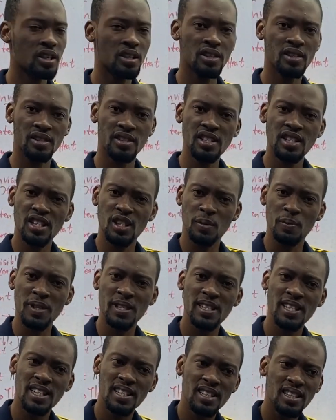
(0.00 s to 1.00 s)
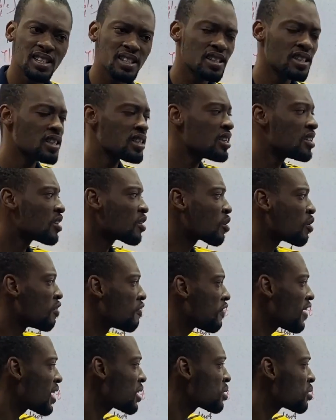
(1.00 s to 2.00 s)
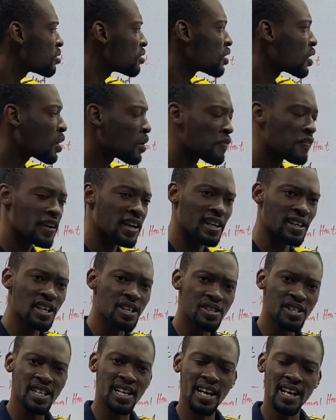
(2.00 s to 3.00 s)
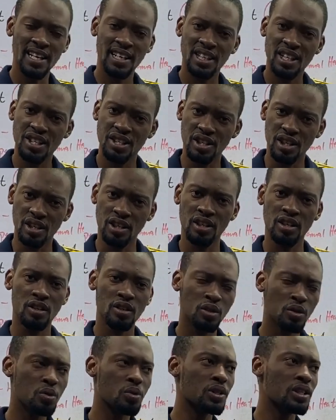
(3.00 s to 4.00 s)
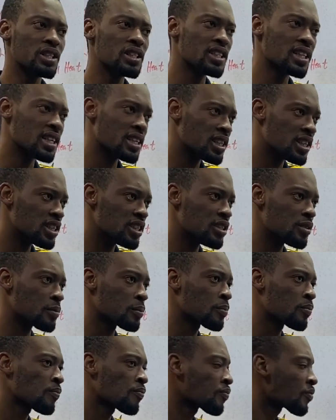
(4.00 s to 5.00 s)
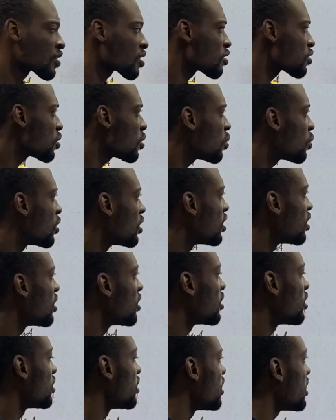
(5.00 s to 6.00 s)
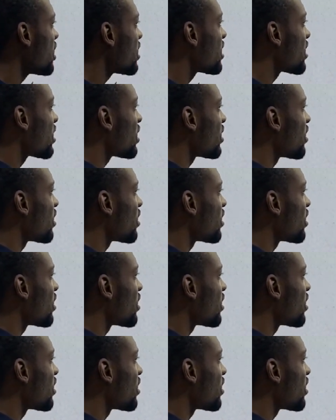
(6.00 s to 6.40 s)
This is basically conversion of electrical energy to heat energy. So this